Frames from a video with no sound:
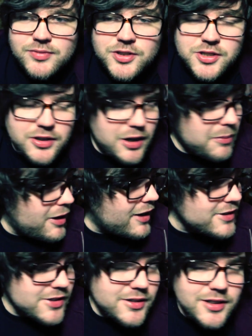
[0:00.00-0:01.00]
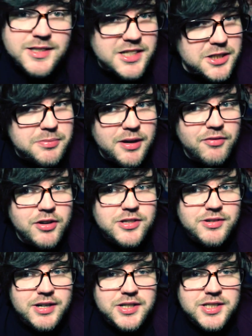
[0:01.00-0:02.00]
Still no parcel. 6 p.m.
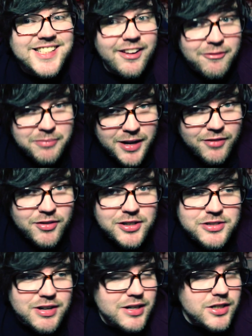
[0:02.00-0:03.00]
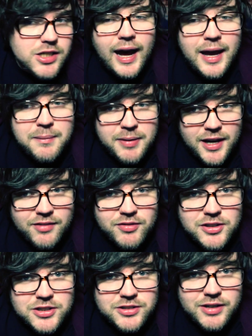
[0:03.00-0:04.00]
rolls around. 7 p.m. rolls around. 8 p.m.
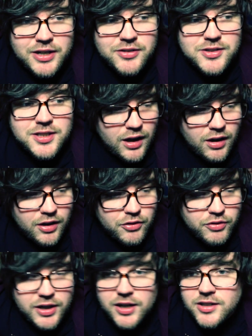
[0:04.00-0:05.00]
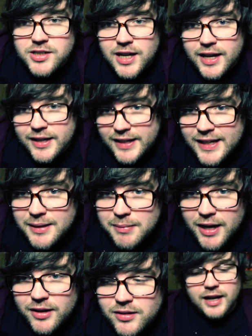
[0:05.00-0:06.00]
rolls around. I realise I had an
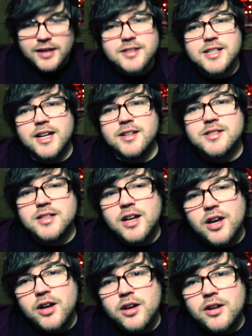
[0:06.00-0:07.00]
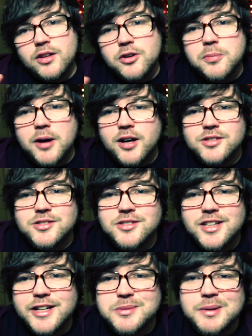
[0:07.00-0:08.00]
email and it says, your
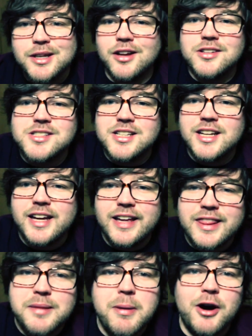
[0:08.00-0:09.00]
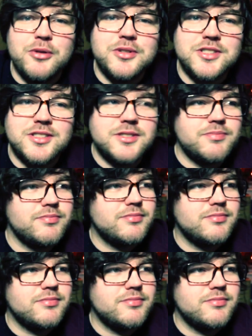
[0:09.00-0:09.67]
parcel has been lost in the post.